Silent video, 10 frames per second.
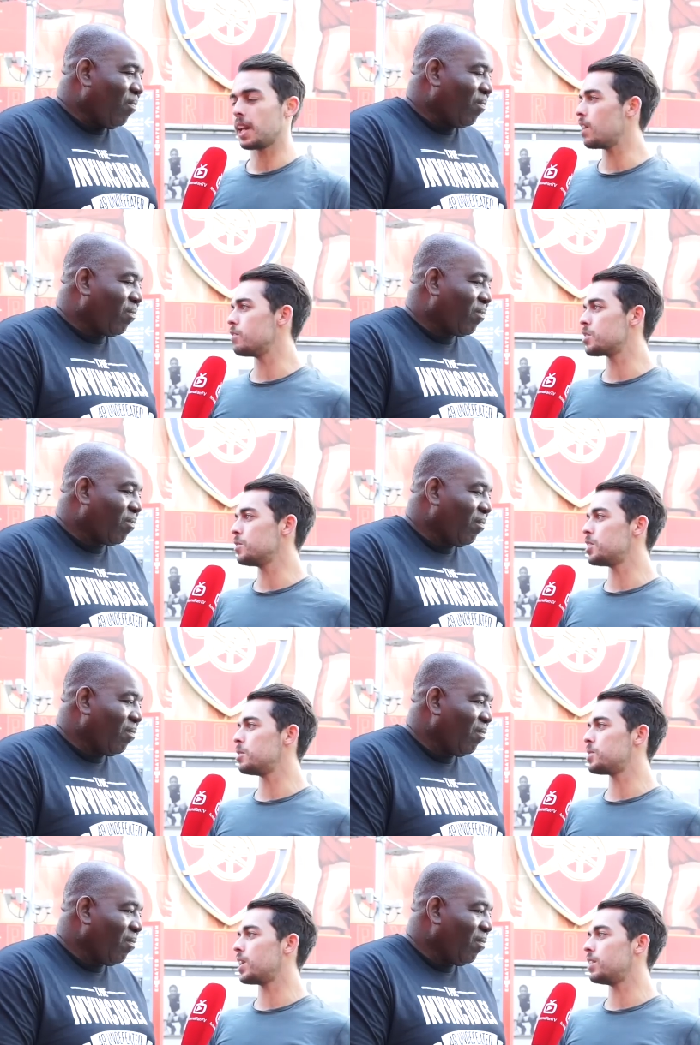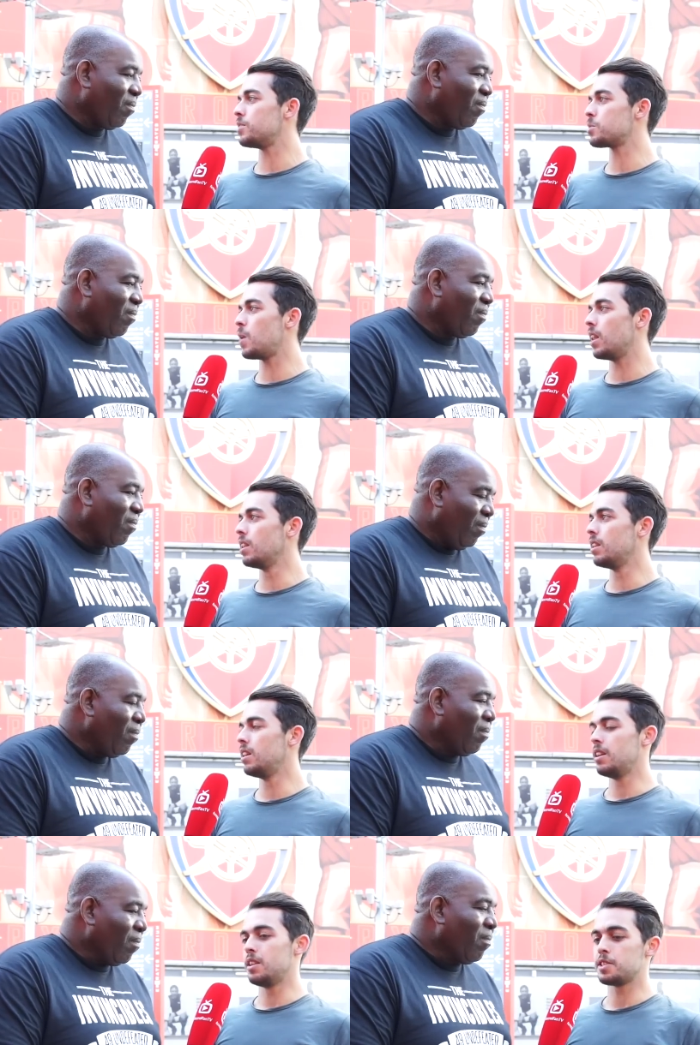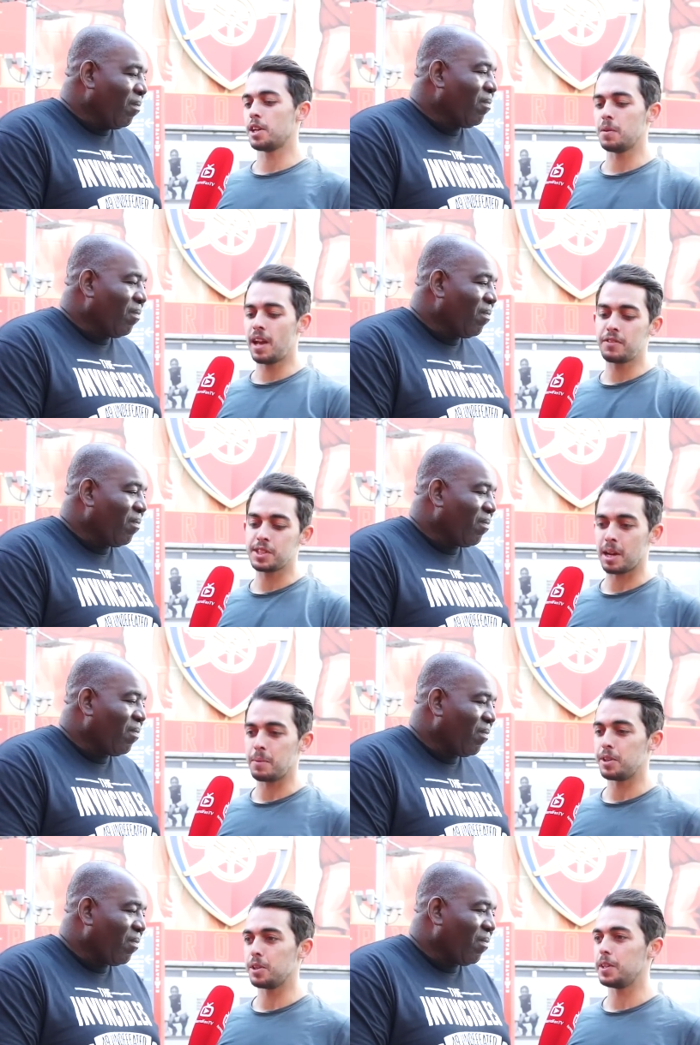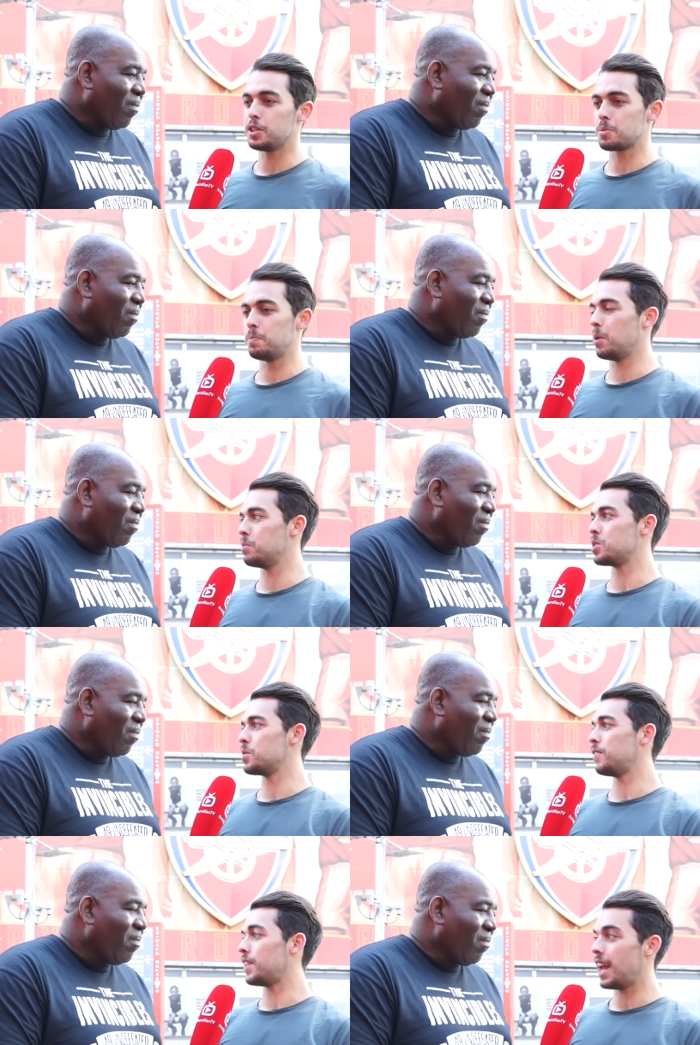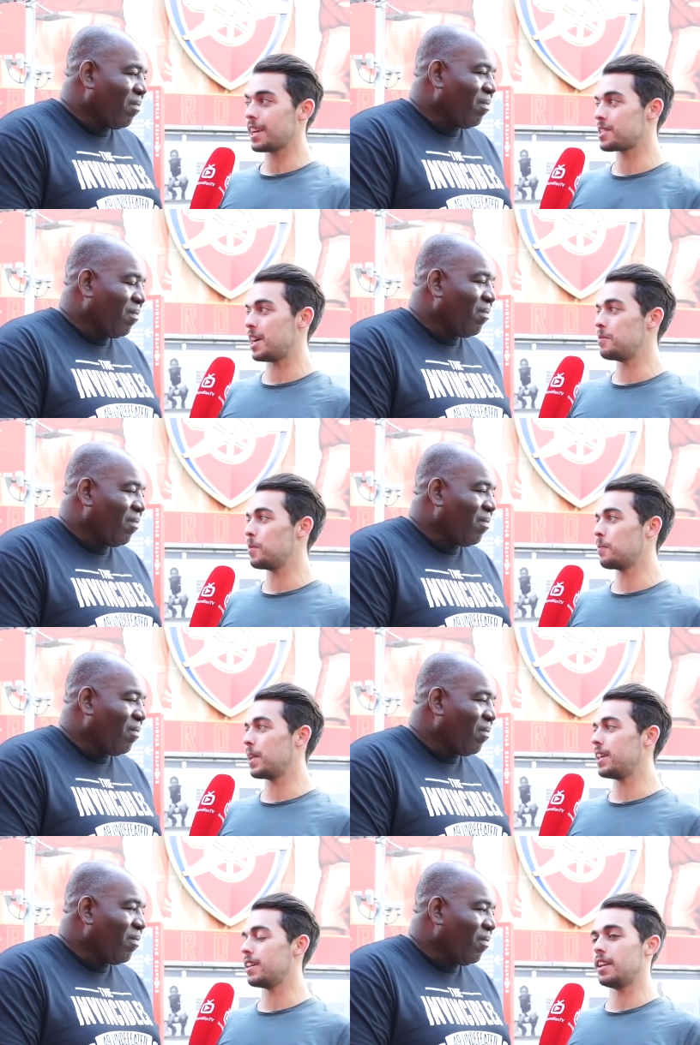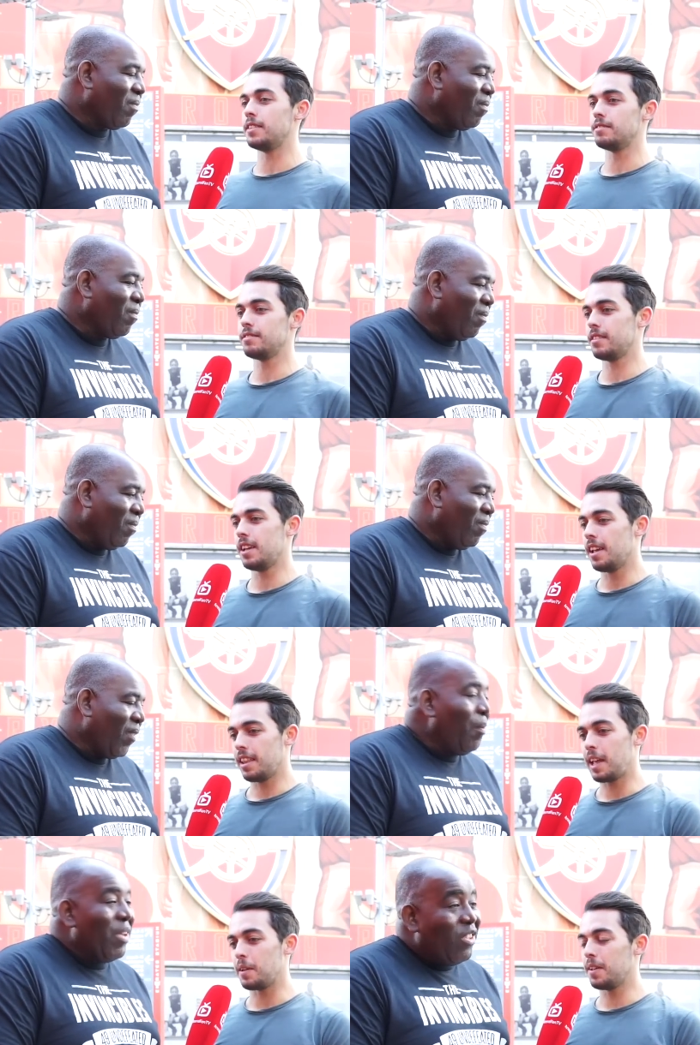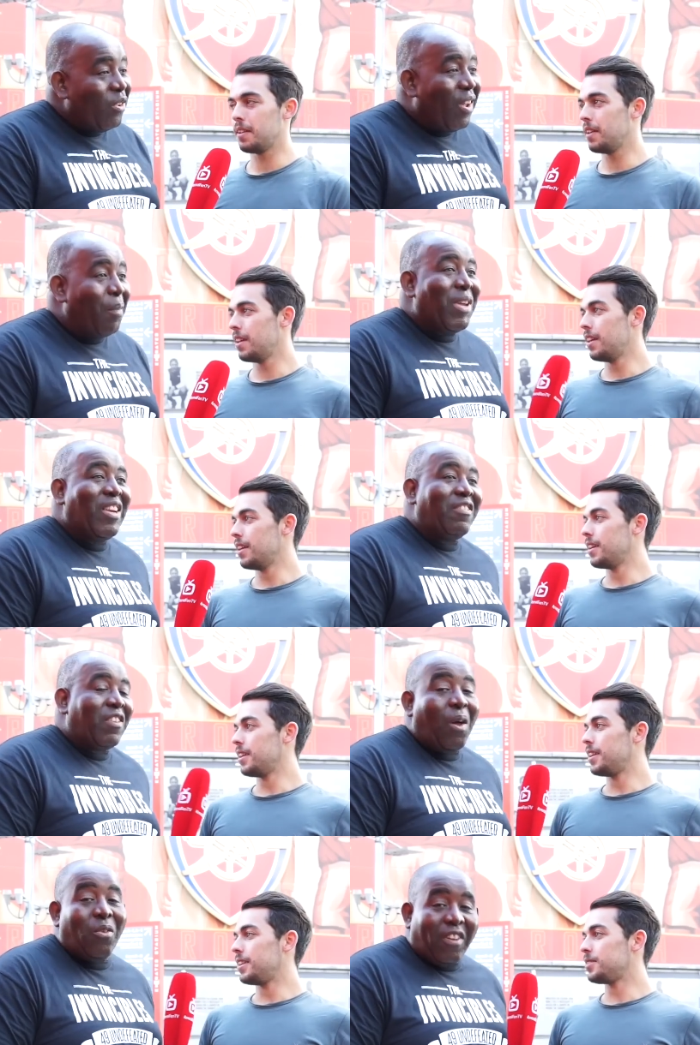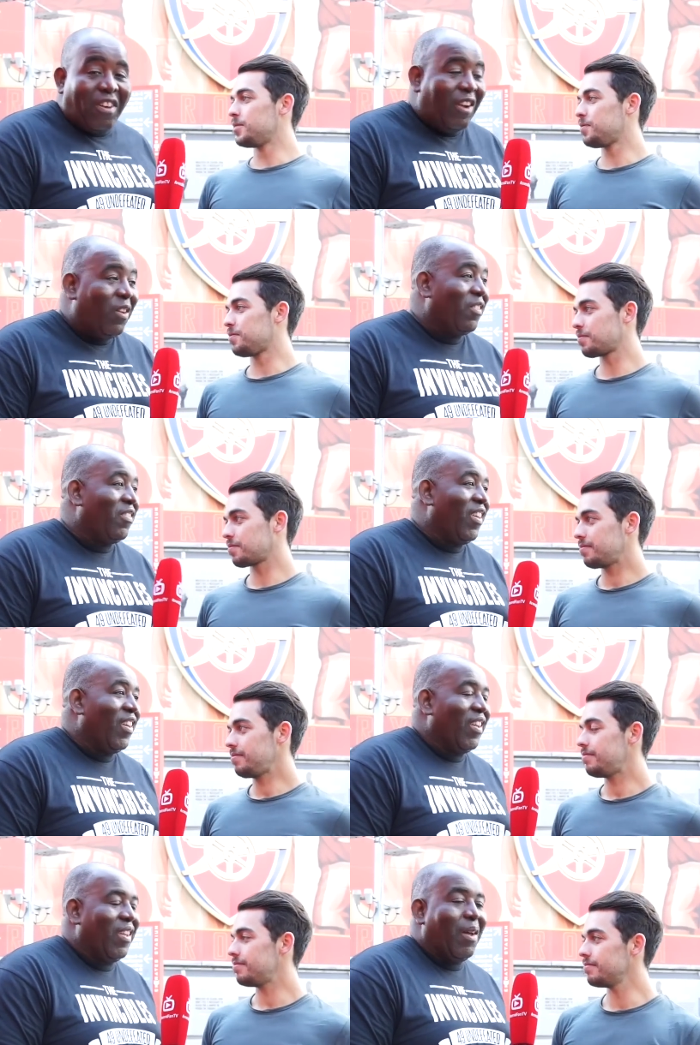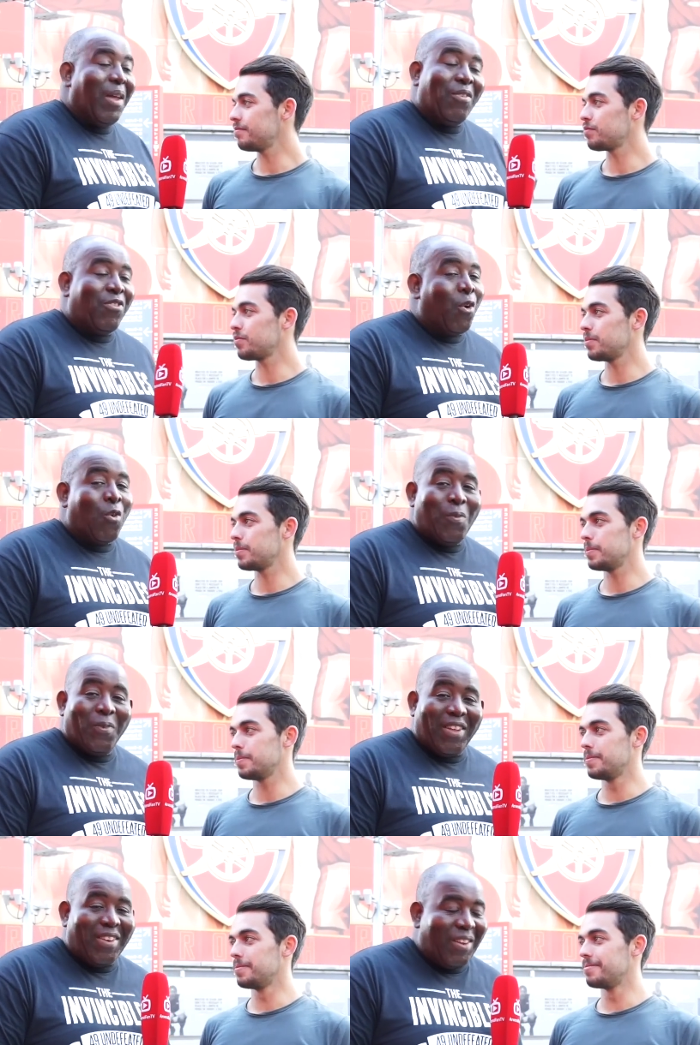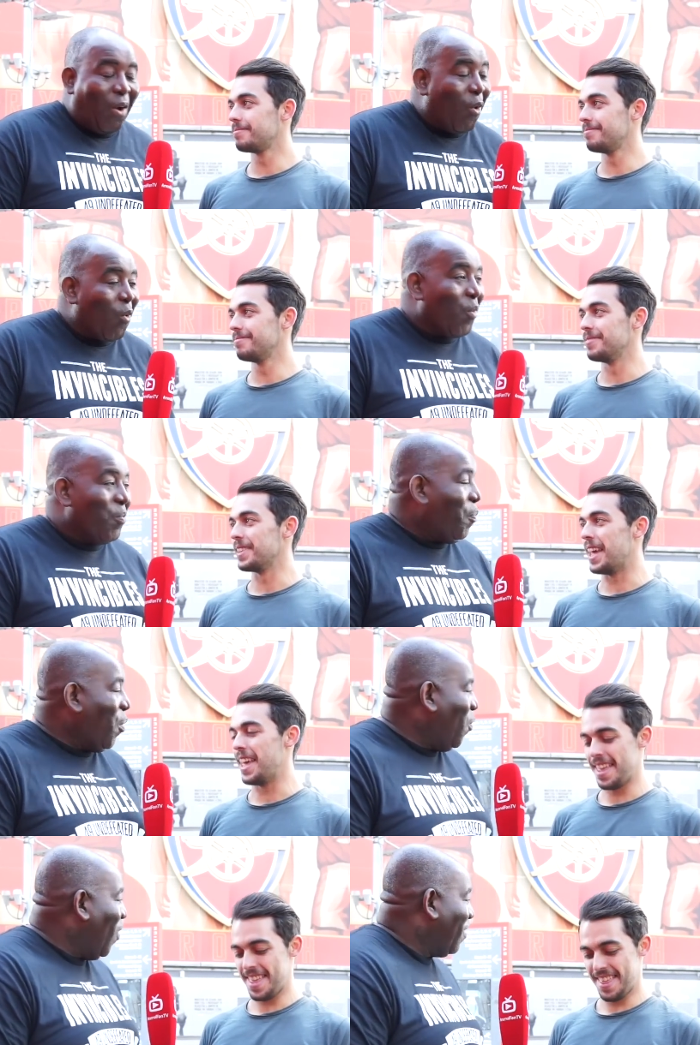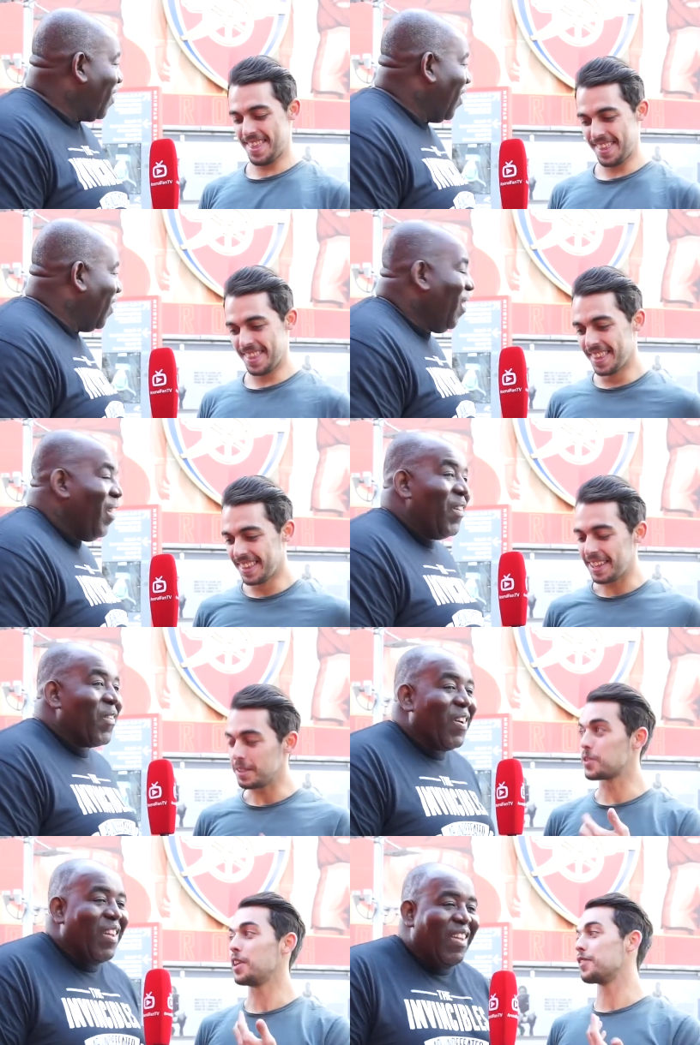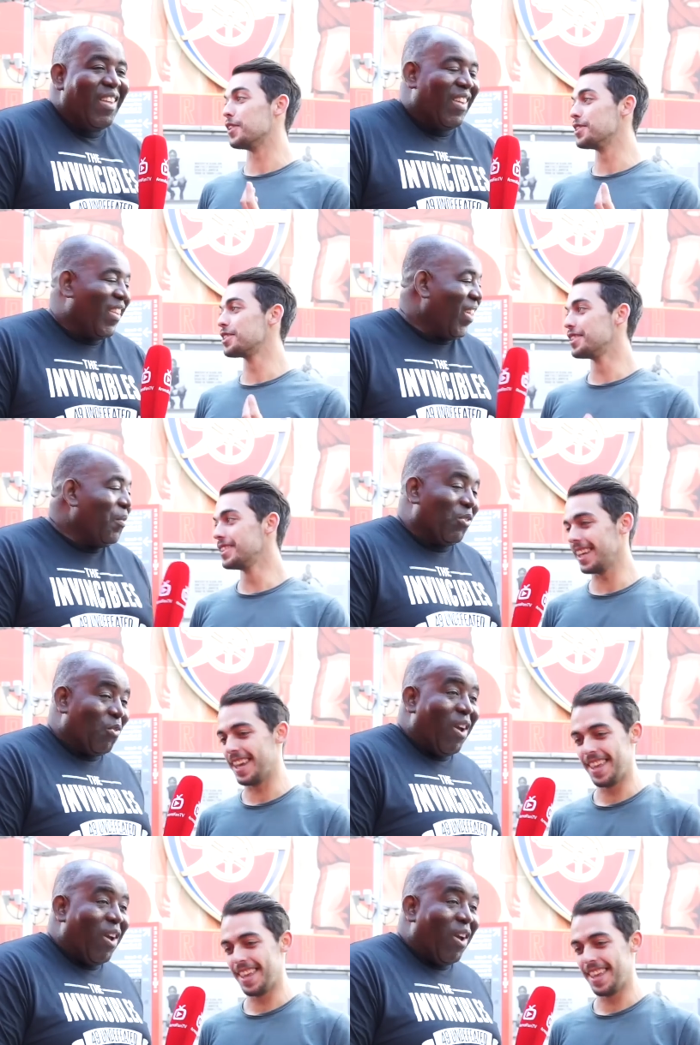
Speaker 1: to get a result at the Britannia as well. Mm. So every time we do, it just pumps us up for the next time we play And I
Speaker 2: mean, you. I mean, listen. I was up there last year, and it, uh, it was horrible that day. Horrible, I tell you. right? Great for us. It was